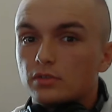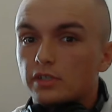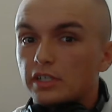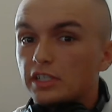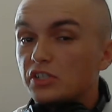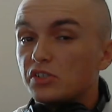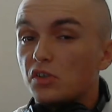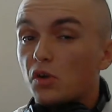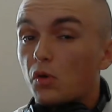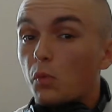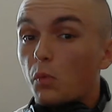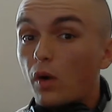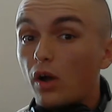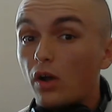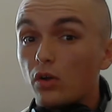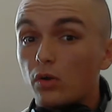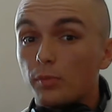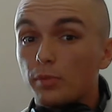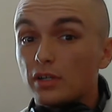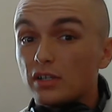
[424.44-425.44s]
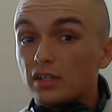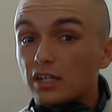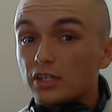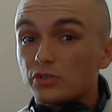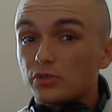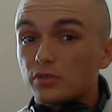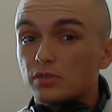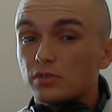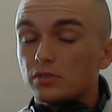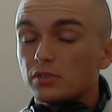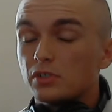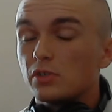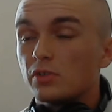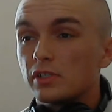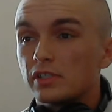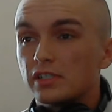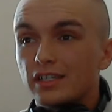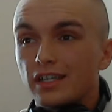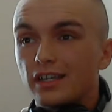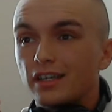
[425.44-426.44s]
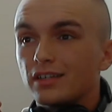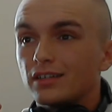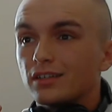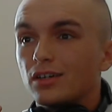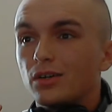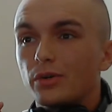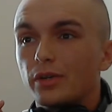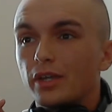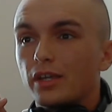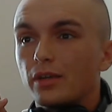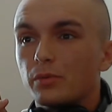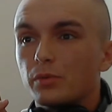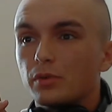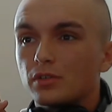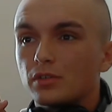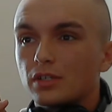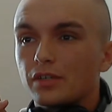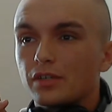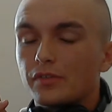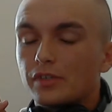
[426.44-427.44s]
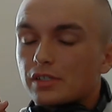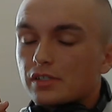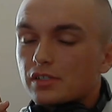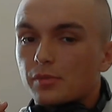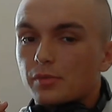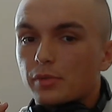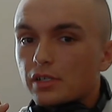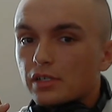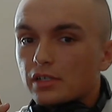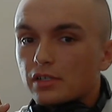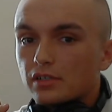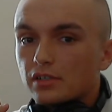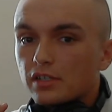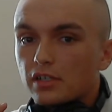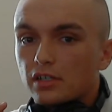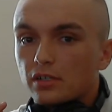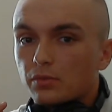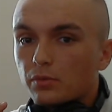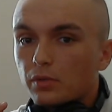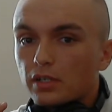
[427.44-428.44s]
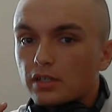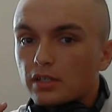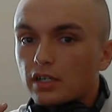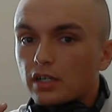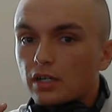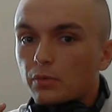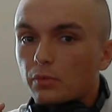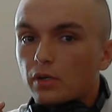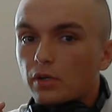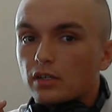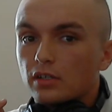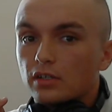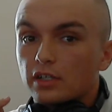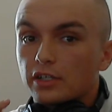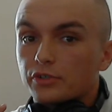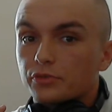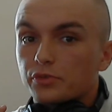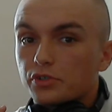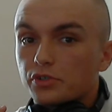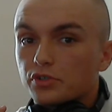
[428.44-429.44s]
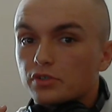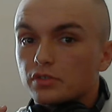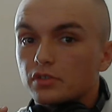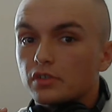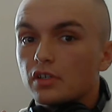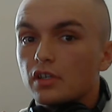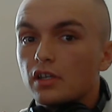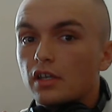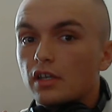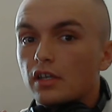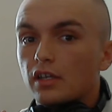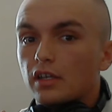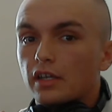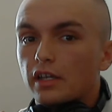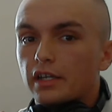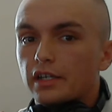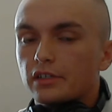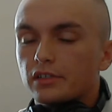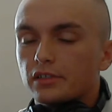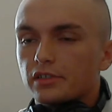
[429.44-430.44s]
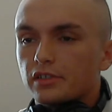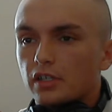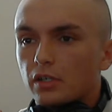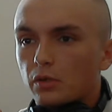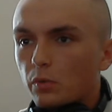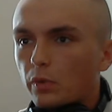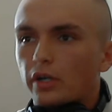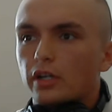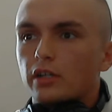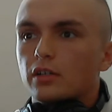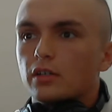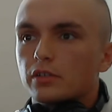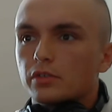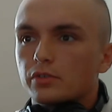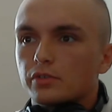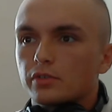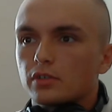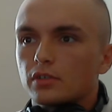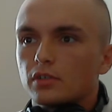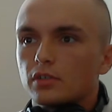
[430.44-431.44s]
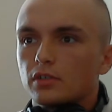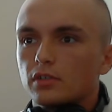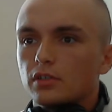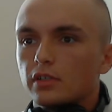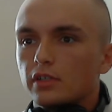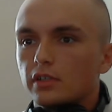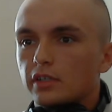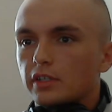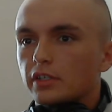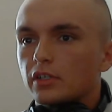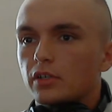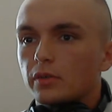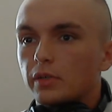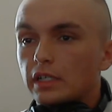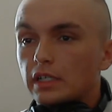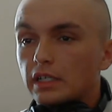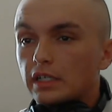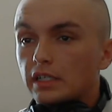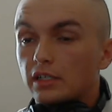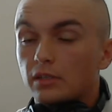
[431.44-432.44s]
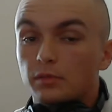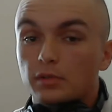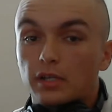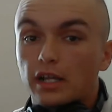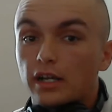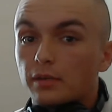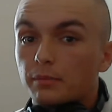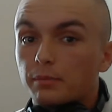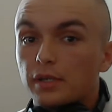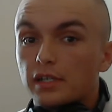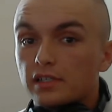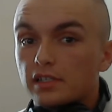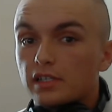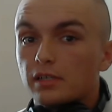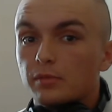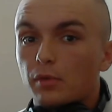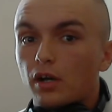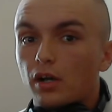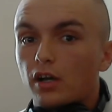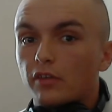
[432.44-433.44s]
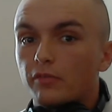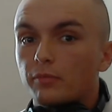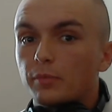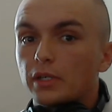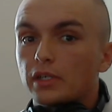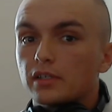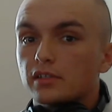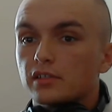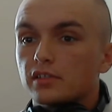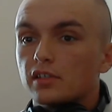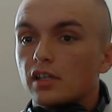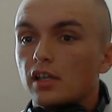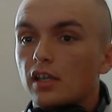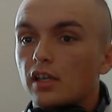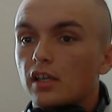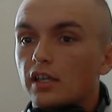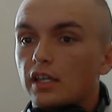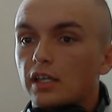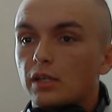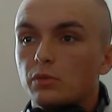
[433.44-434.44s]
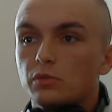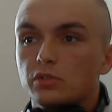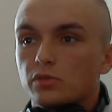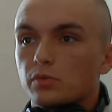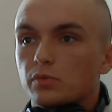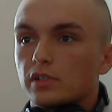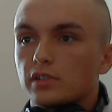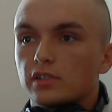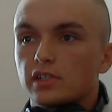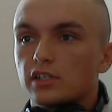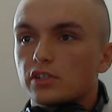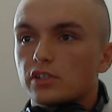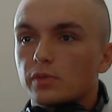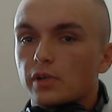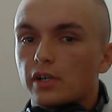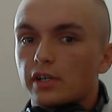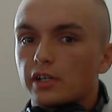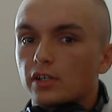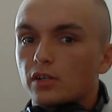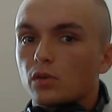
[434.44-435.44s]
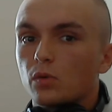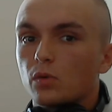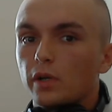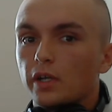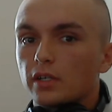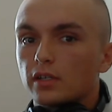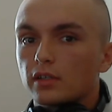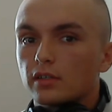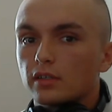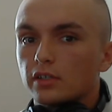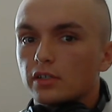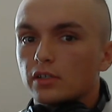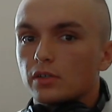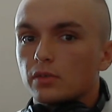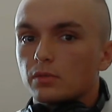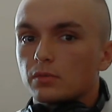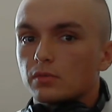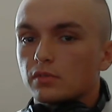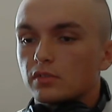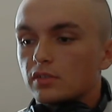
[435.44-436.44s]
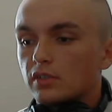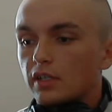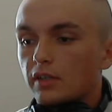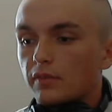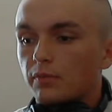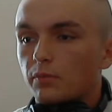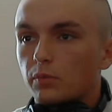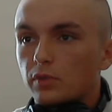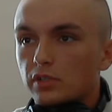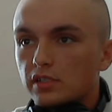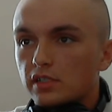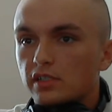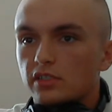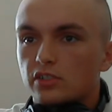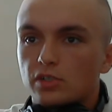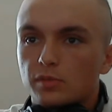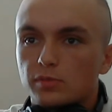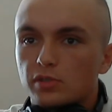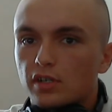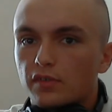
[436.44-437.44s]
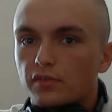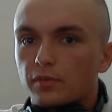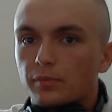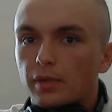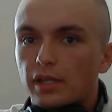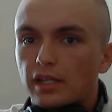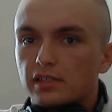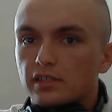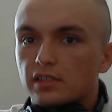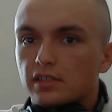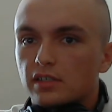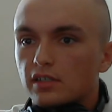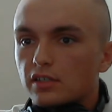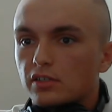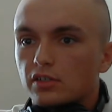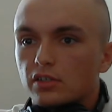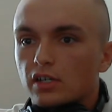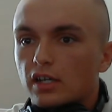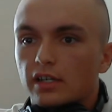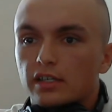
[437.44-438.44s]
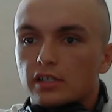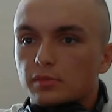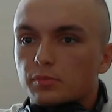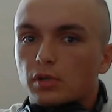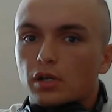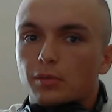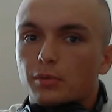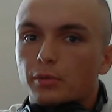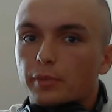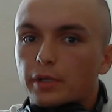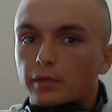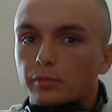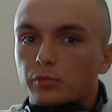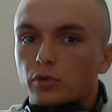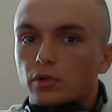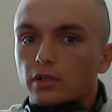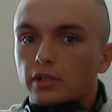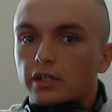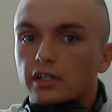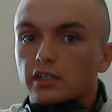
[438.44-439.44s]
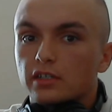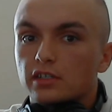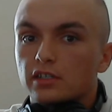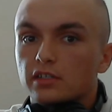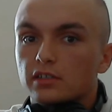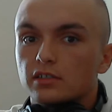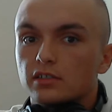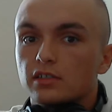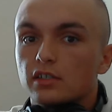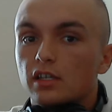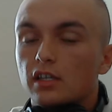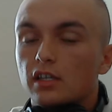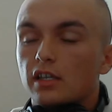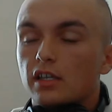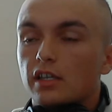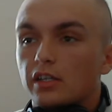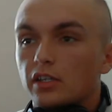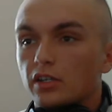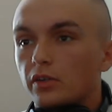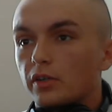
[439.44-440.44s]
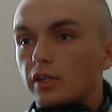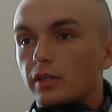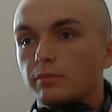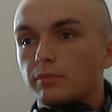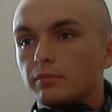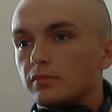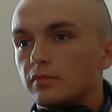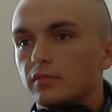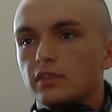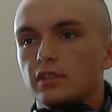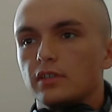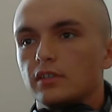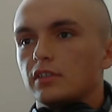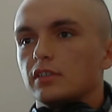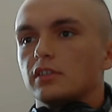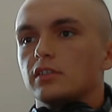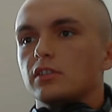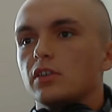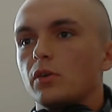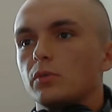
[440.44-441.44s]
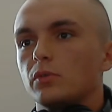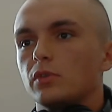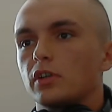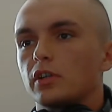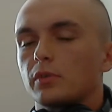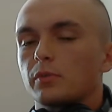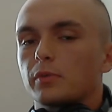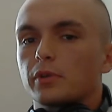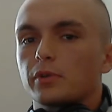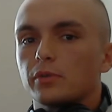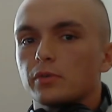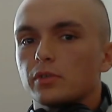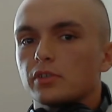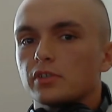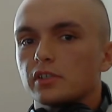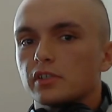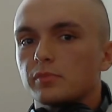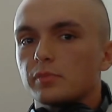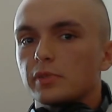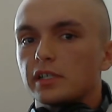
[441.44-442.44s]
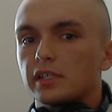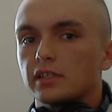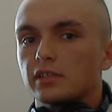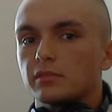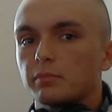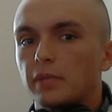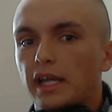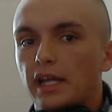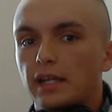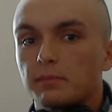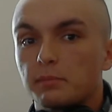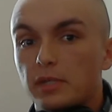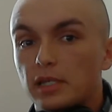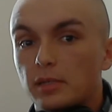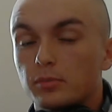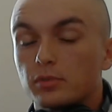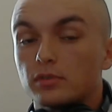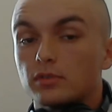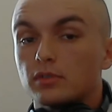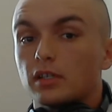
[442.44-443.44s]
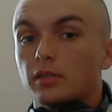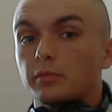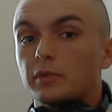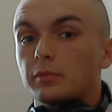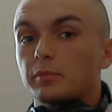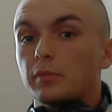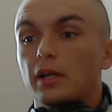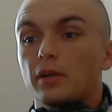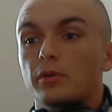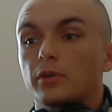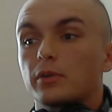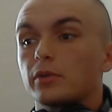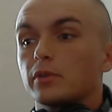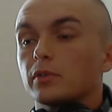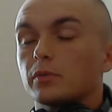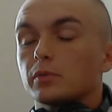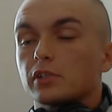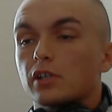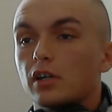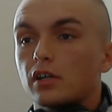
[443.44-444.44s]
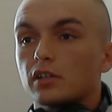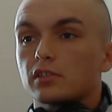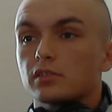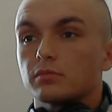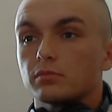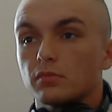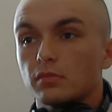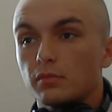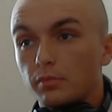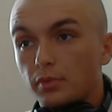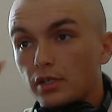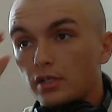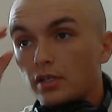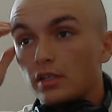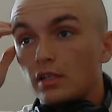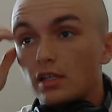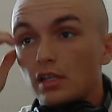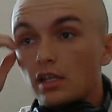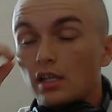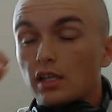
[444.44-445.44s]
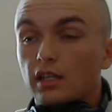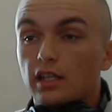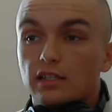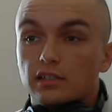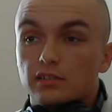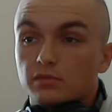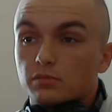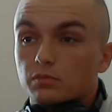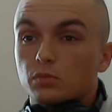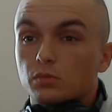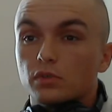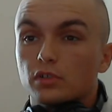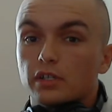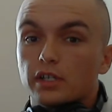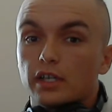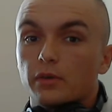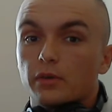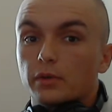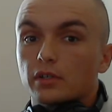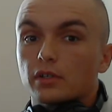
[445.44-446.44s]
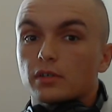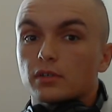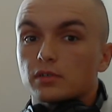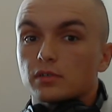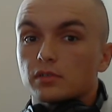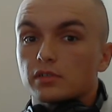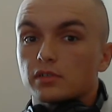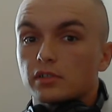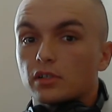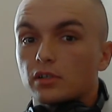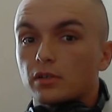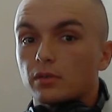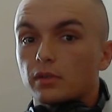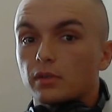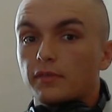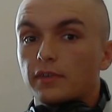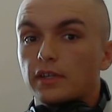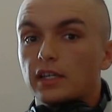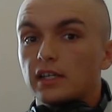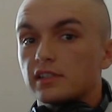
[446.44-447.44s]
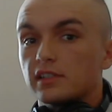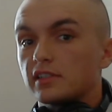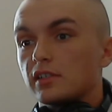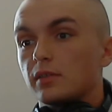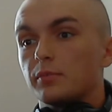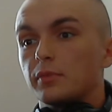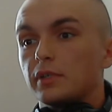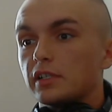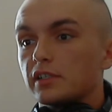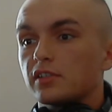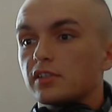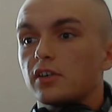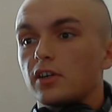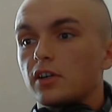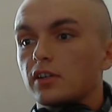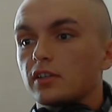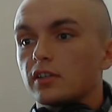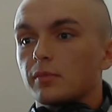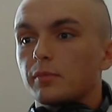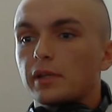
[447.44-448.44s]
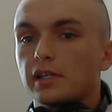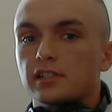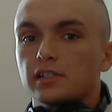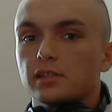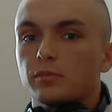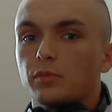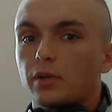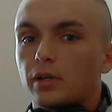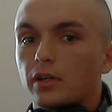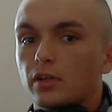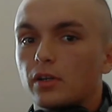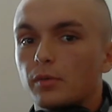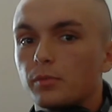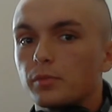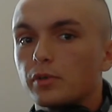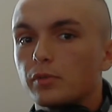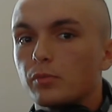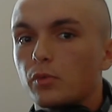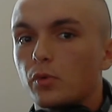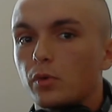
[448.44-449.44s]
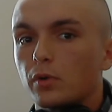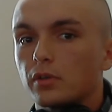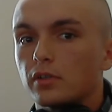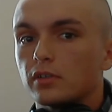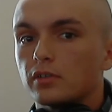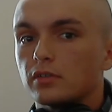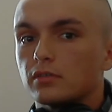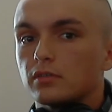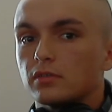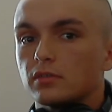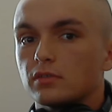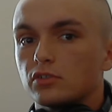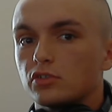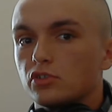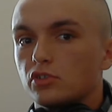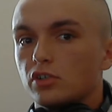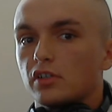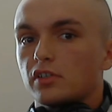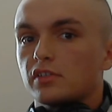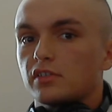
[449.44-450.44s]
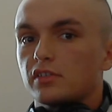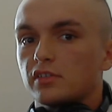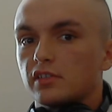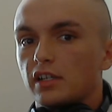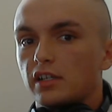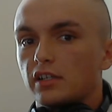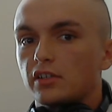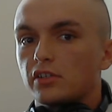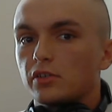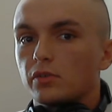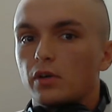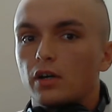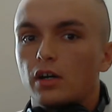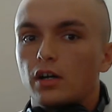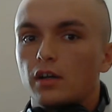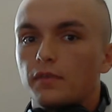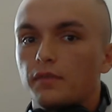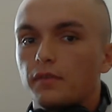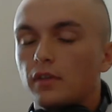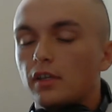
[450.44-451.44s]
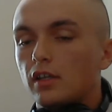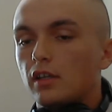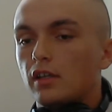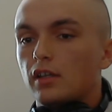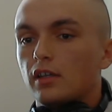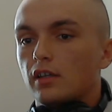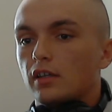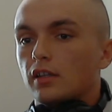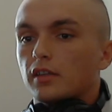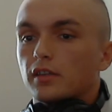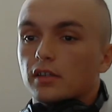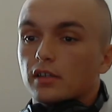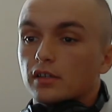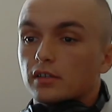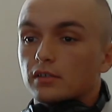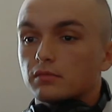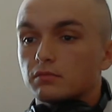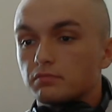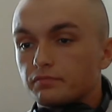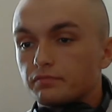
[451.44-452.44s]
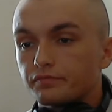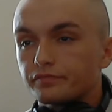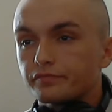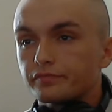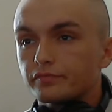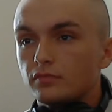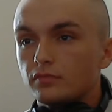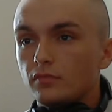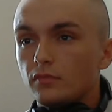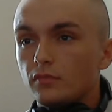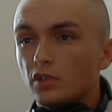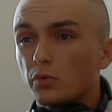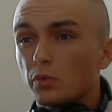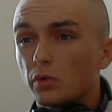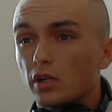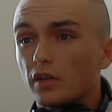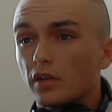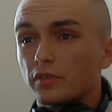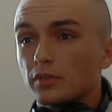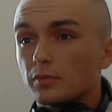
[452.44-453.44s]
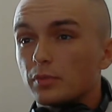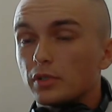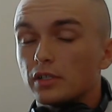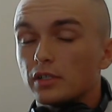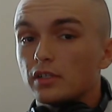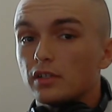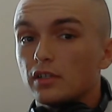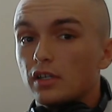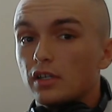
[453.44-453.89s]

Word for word: and you don't want open electrical, you could say, "Okay, well, give it to somebody else. I don't want that. I want electrician." And he'll say, "What? Are you sure?" You know, and it'll kind of piss him off because he just wants to get you out of here quick. You know, if once he ships you off to basic, you're not his problem anymore, kind of deal. You know, he don't look at recruiters as being bad people. I mean, my recruiter was awesome, but that's really how it goes. You know, if he has something in his heart that makes him want to help you more than just sending you off, then whatever. But